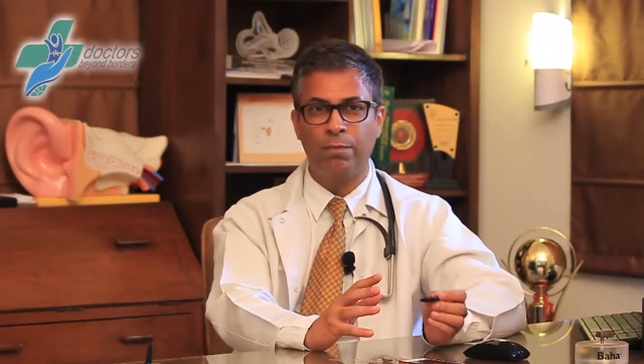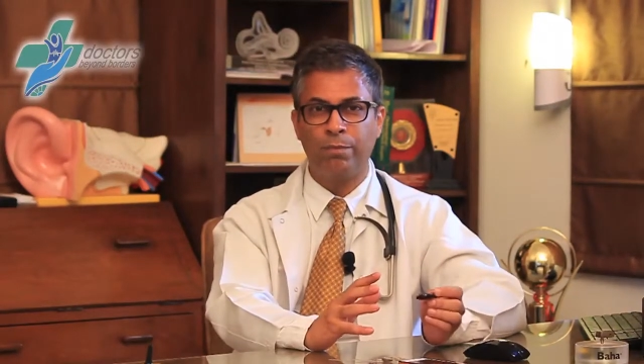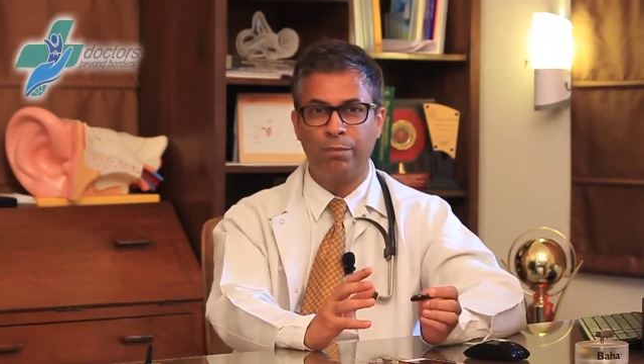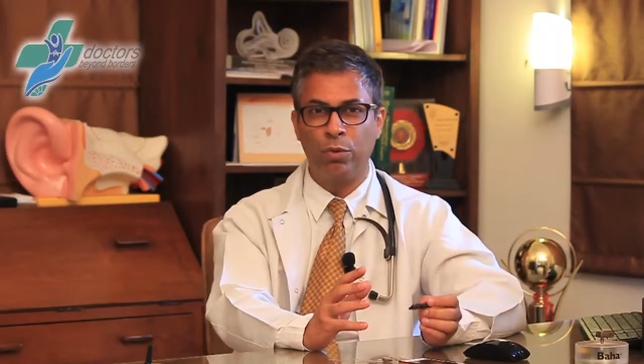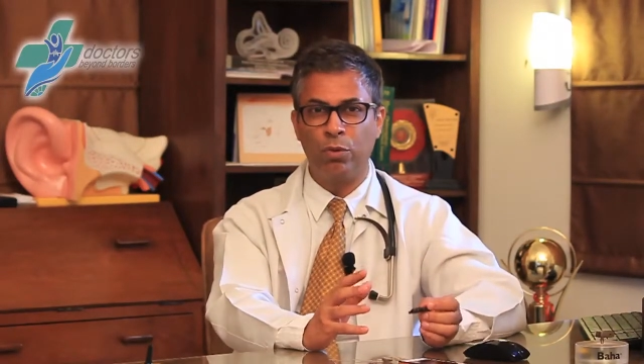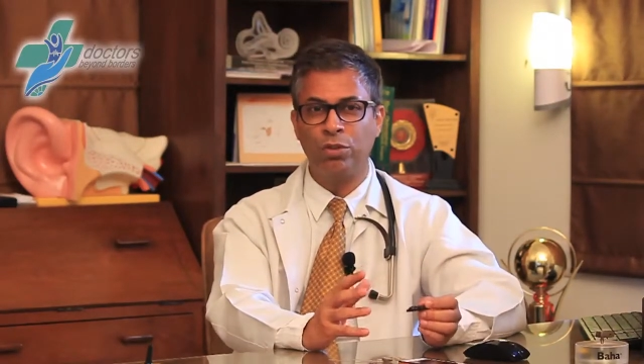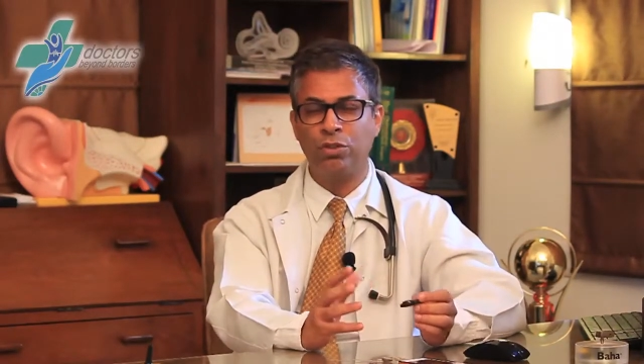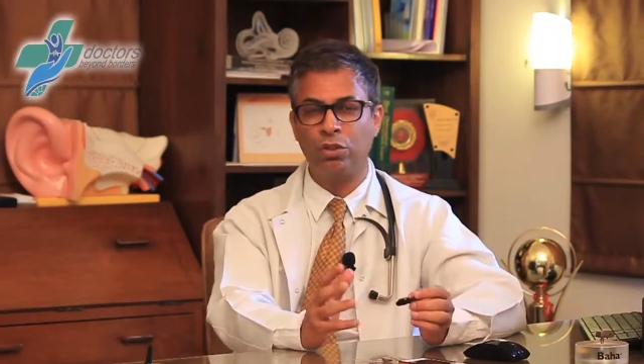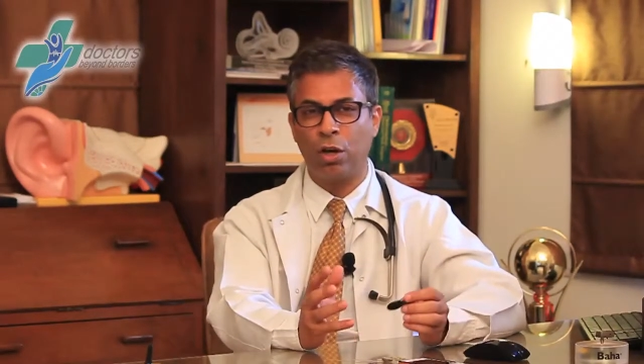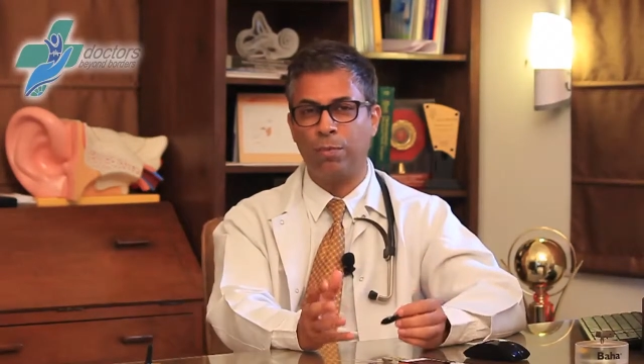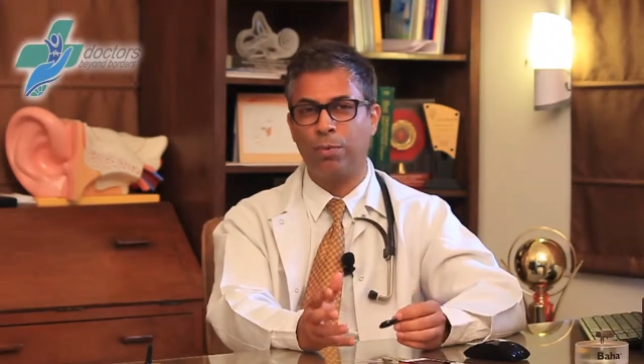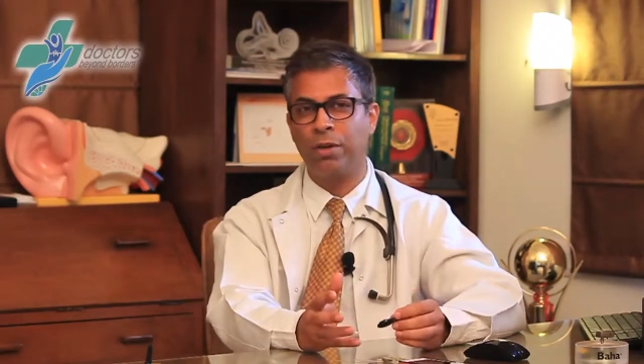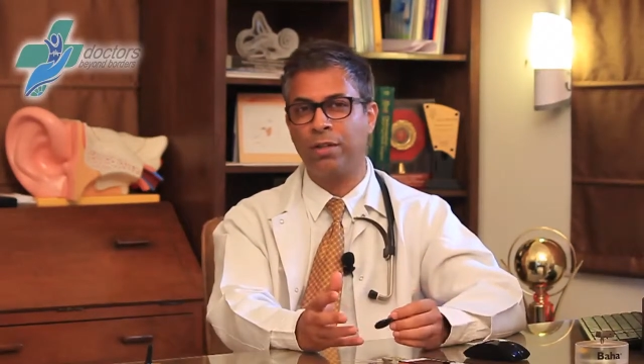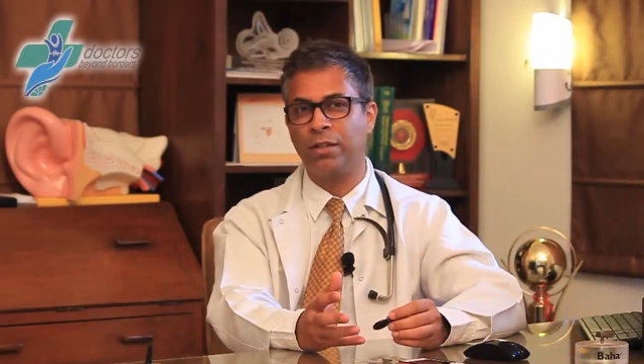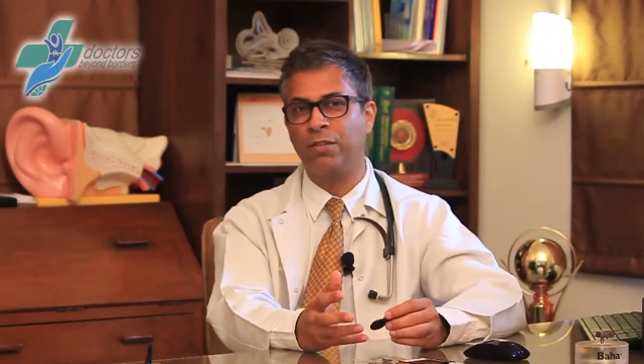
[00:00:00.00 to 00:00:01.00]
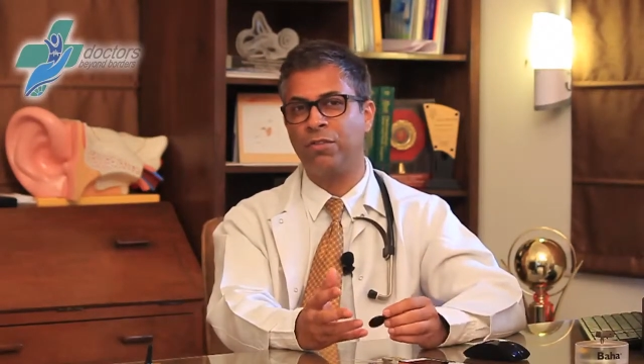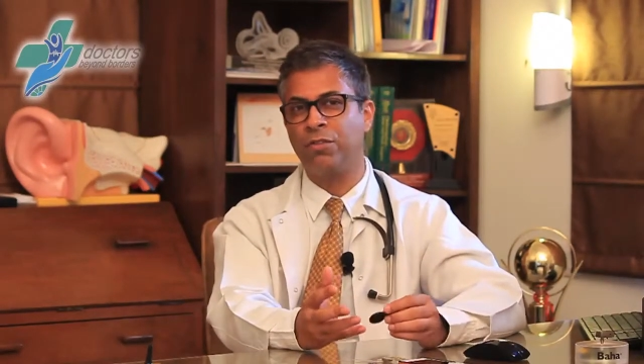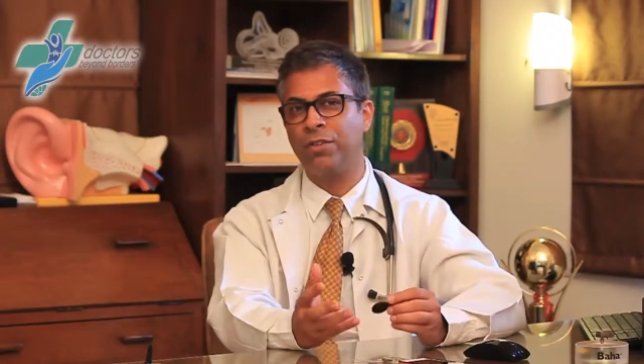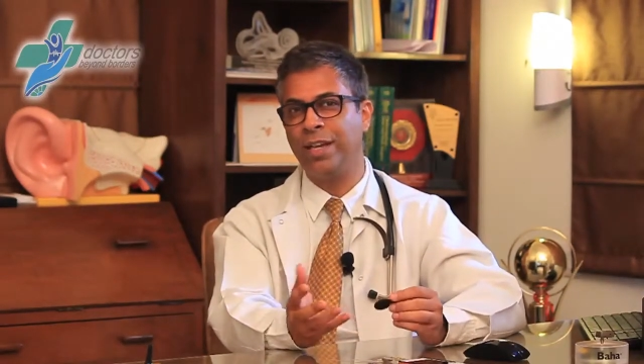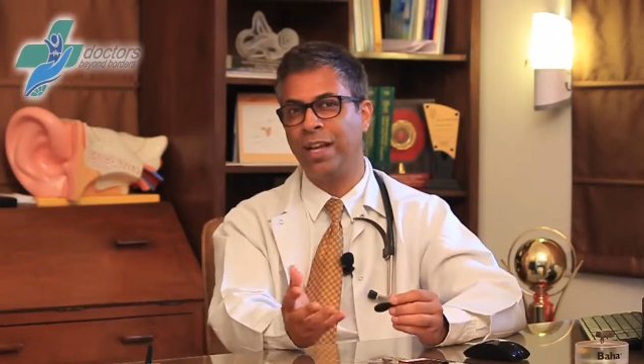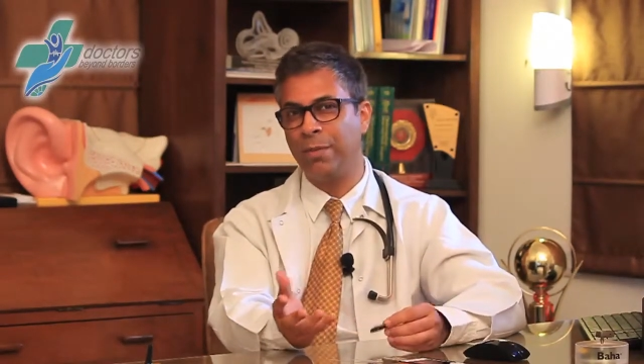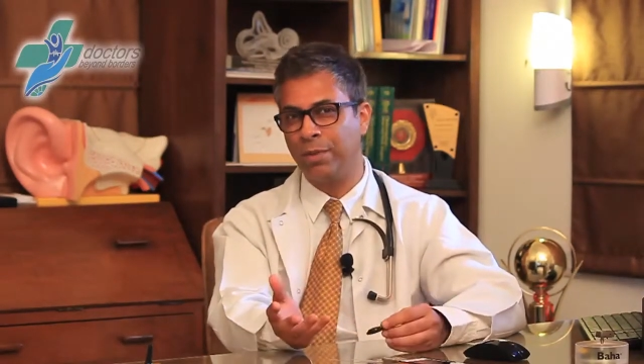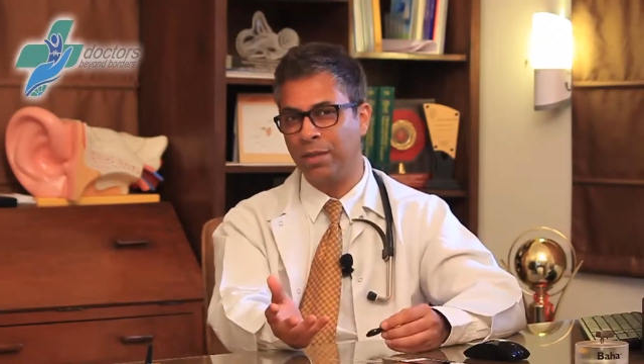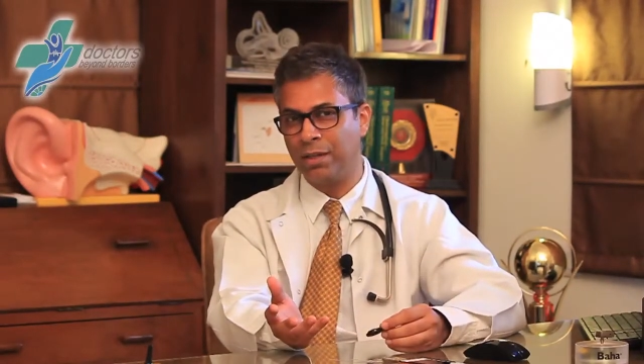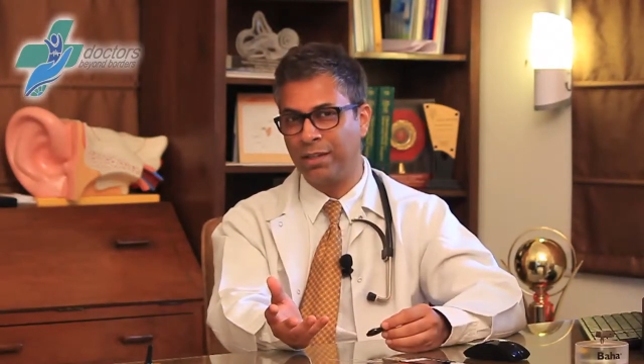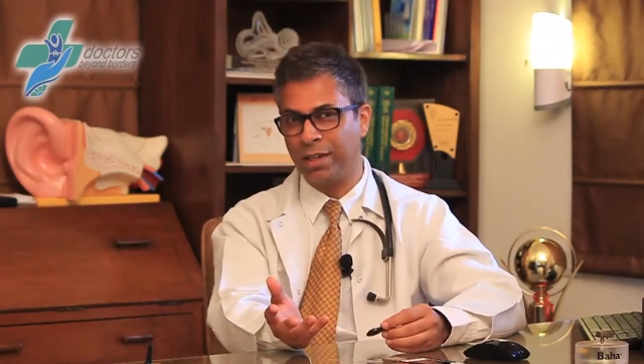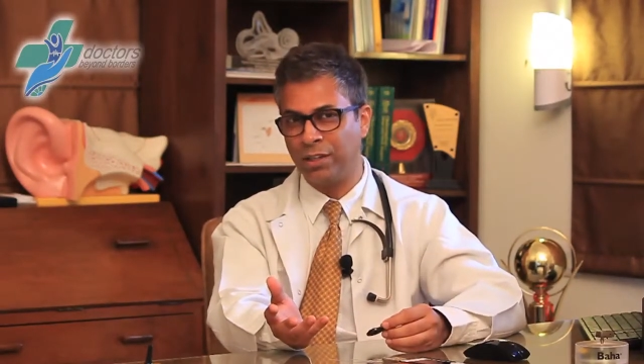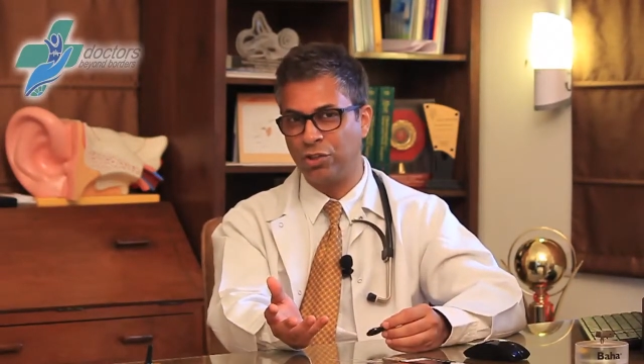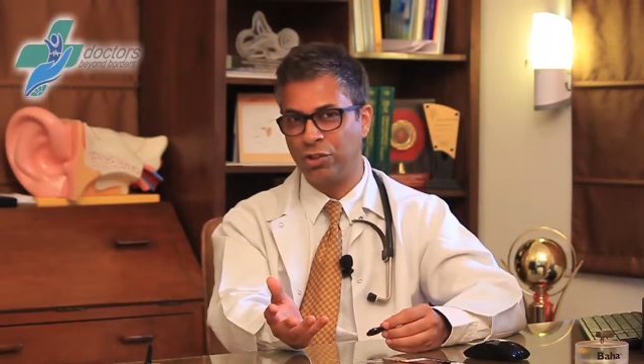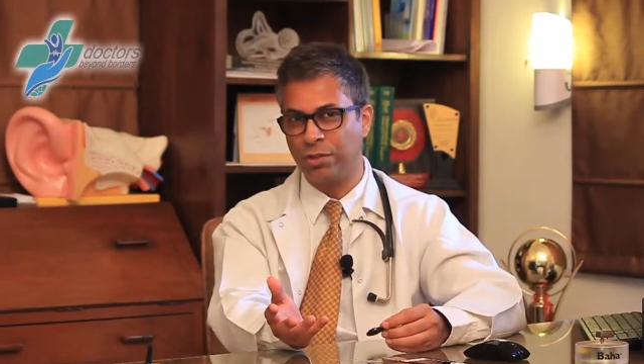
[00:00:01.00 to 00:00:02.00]
post-operative
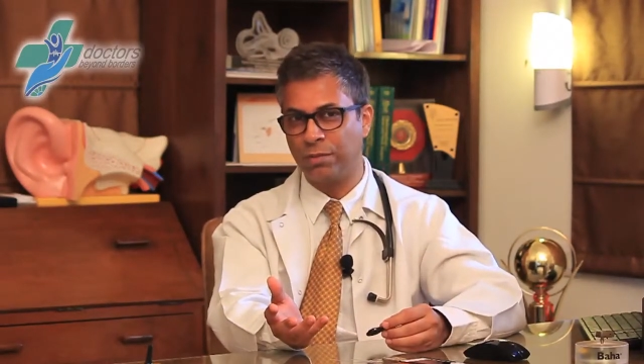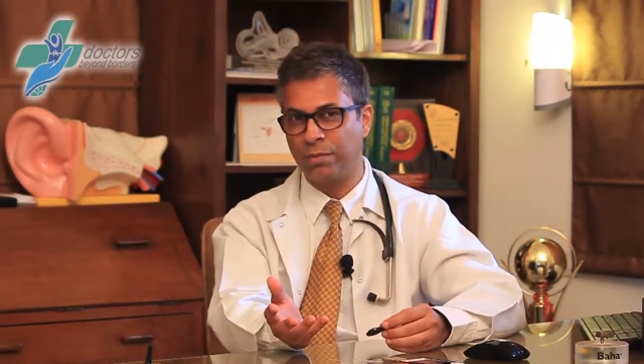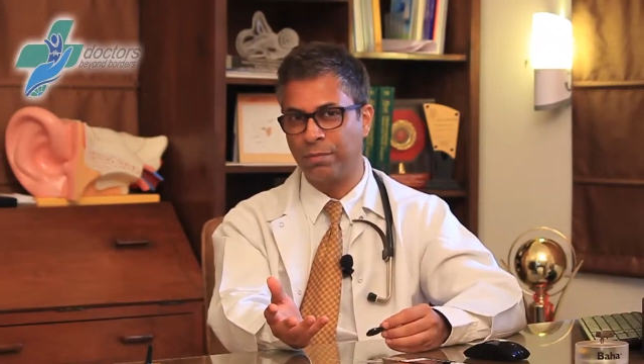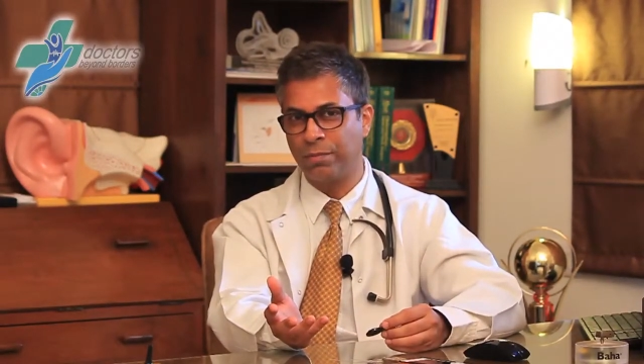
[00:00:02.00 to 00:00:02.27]
rehabilitation,